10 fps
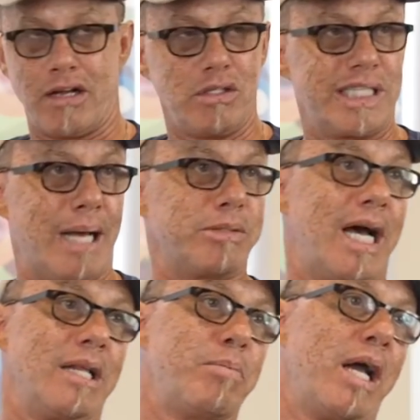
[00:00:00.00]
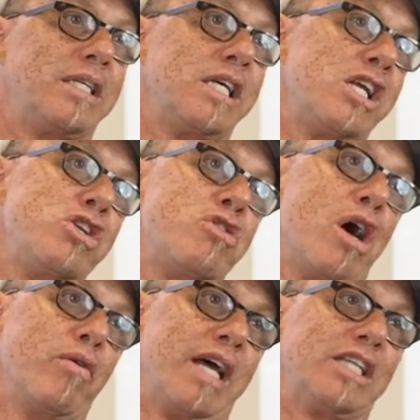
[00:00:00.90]
and you stop styling product in, and you
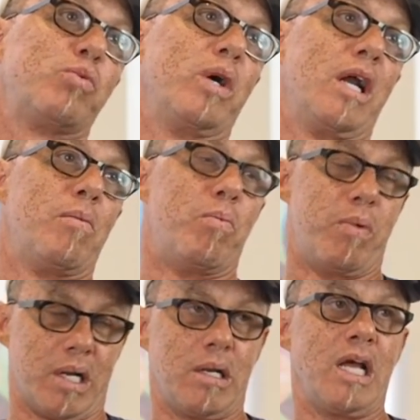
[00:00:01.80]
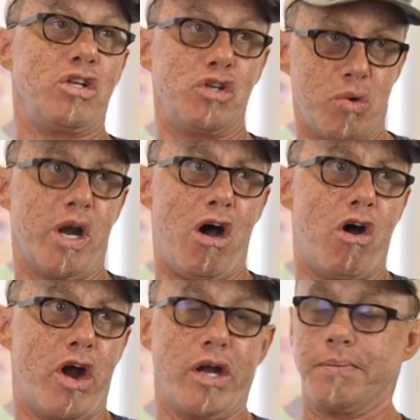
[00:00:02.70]
go. That's what, a, and you do it
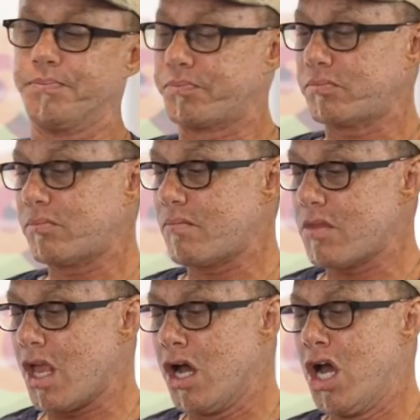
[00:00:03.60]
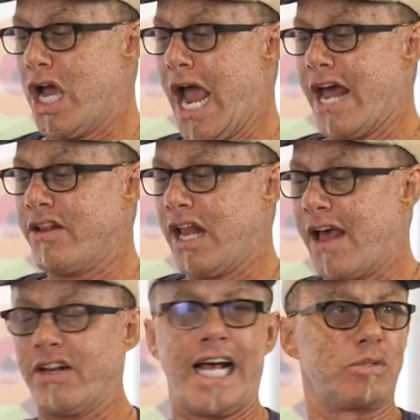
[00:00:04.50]
hard. And,
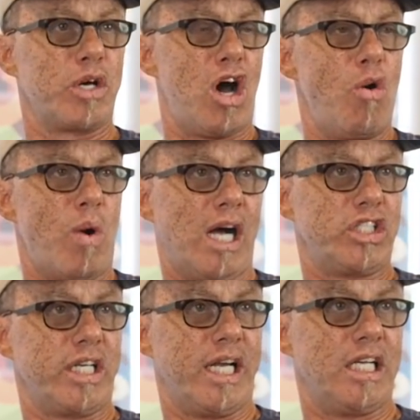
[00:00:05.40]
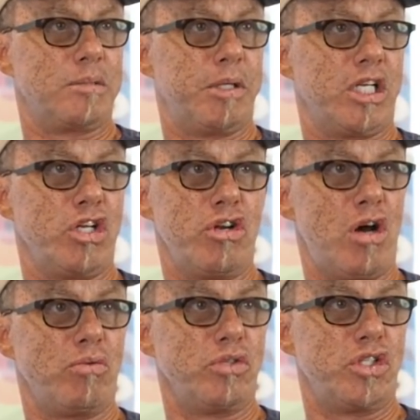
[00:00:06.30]
and that's what co-washing is. But you
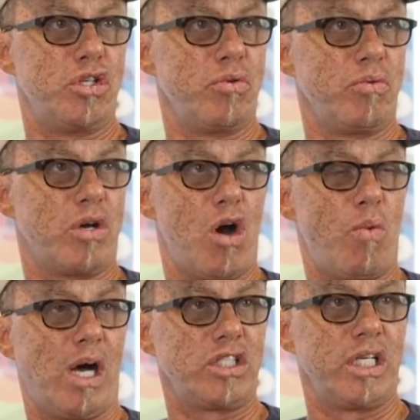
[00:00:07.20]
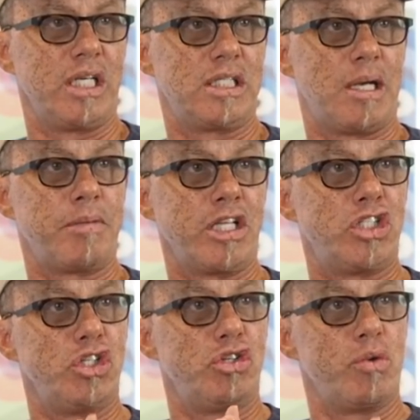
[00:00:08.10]
don't do, co-washing is something
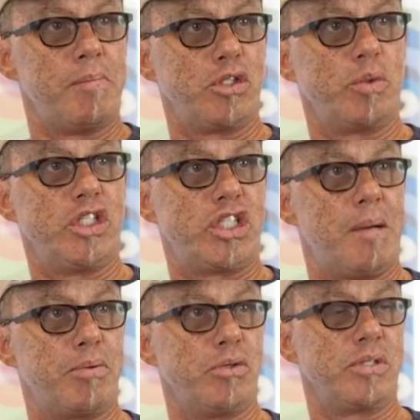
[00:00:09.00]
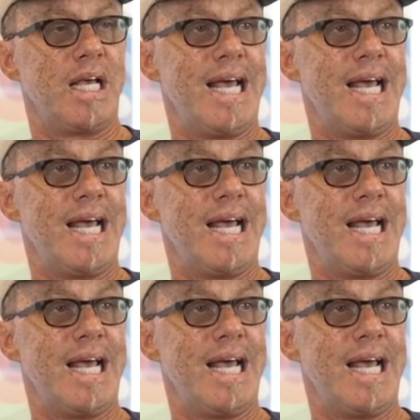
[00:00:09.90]
that you do in between shampoos